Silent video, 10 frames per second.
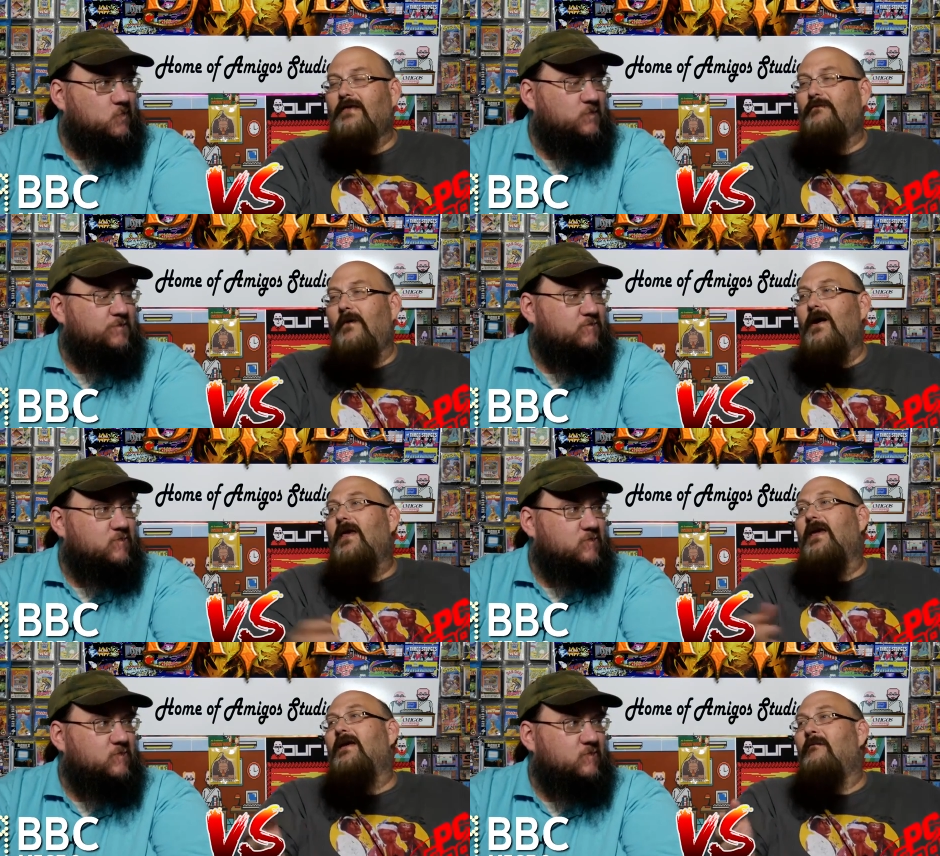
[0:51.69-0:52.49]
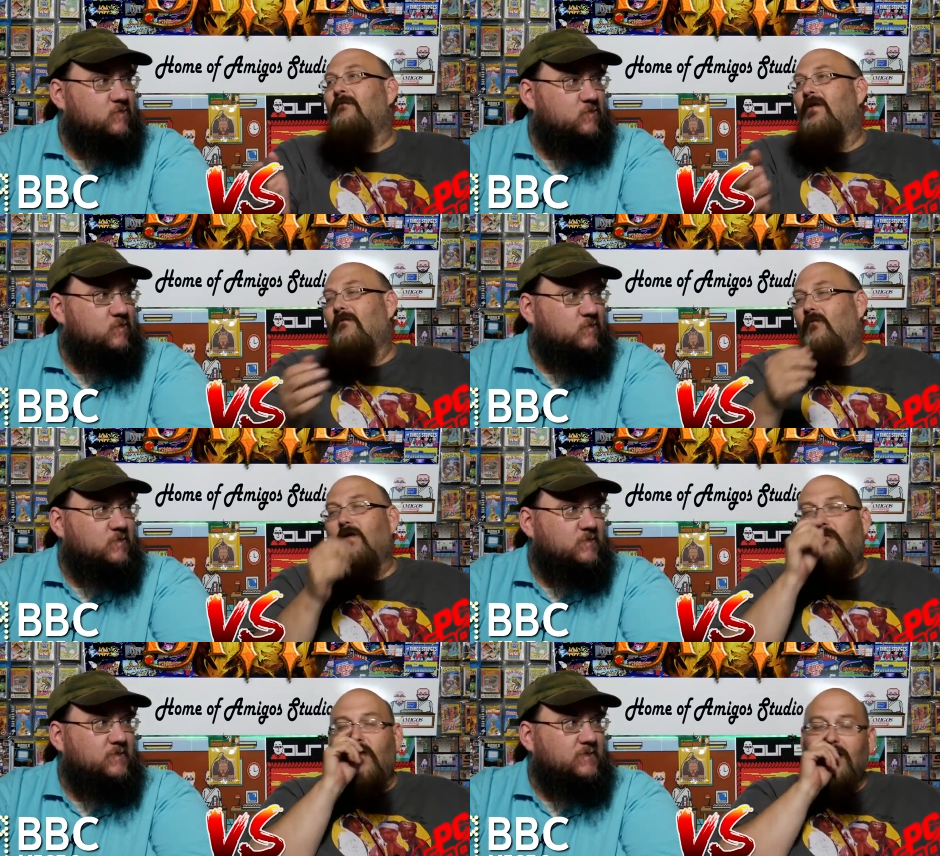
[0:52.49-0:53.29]
Speaker 1: It's funny.
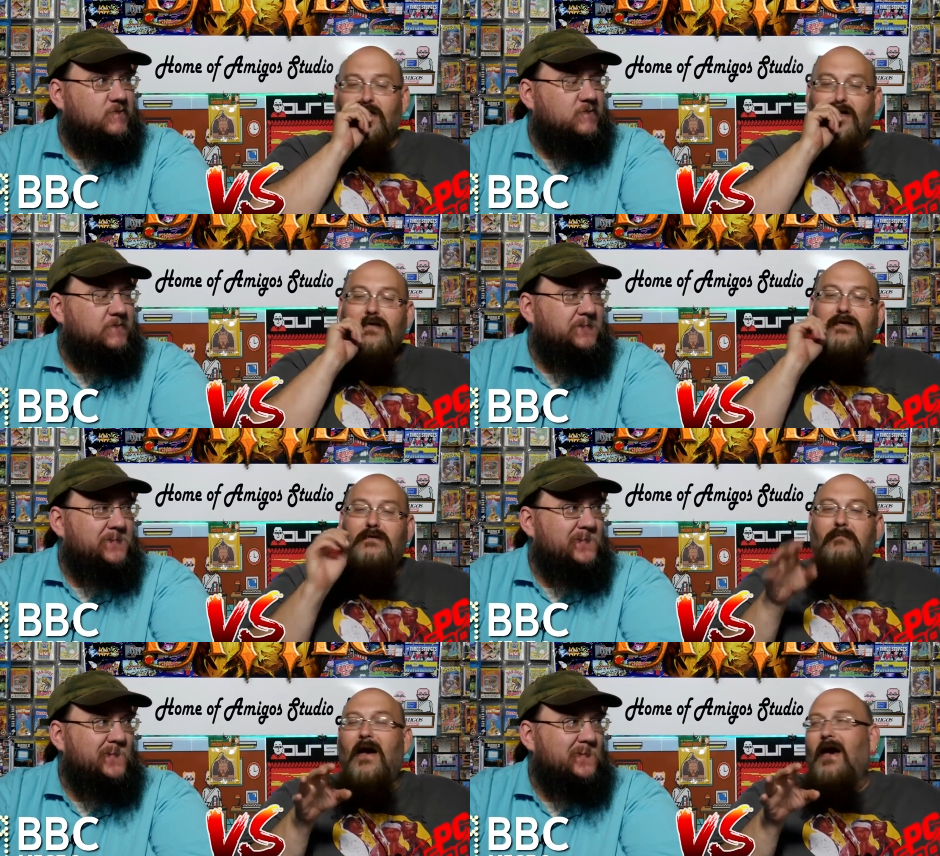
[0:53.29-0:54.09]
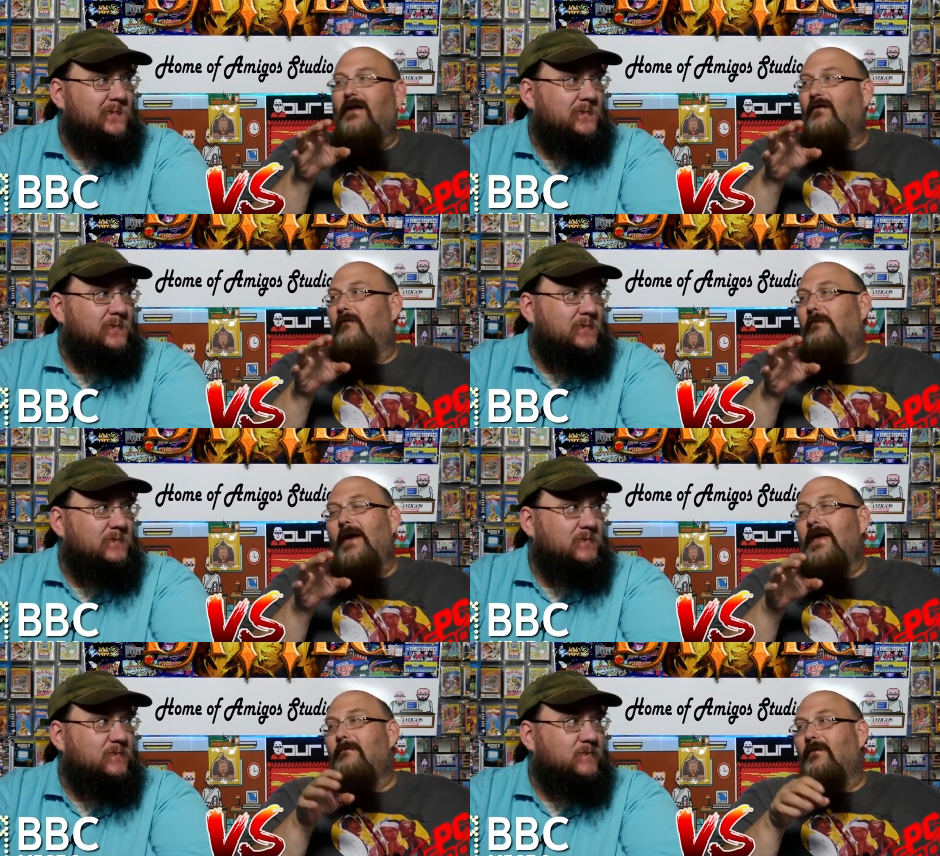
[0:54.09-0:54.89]
When one looks at this battle
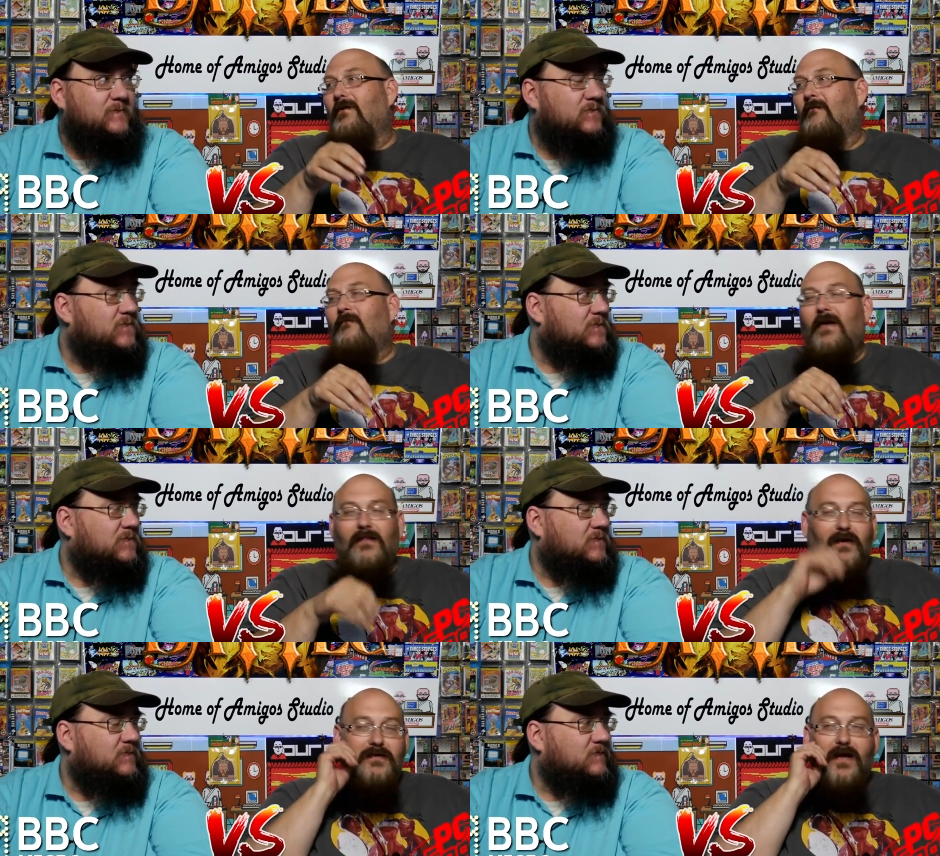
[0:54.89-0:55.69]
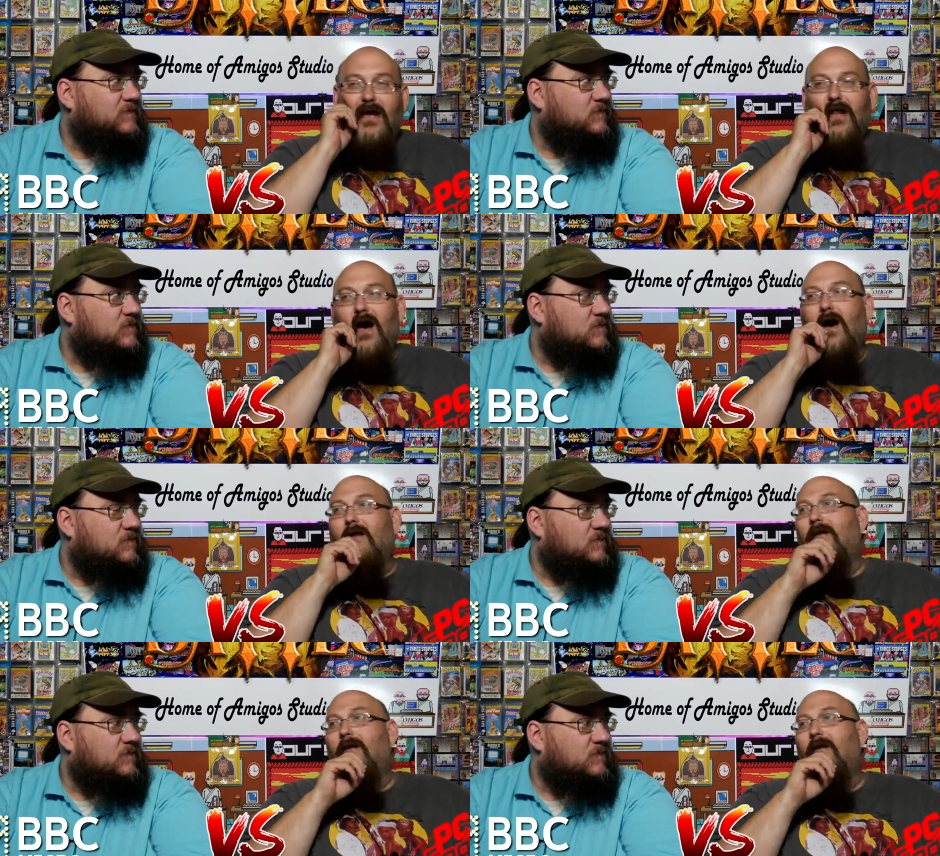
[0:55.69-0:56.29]
on paper, it looks like an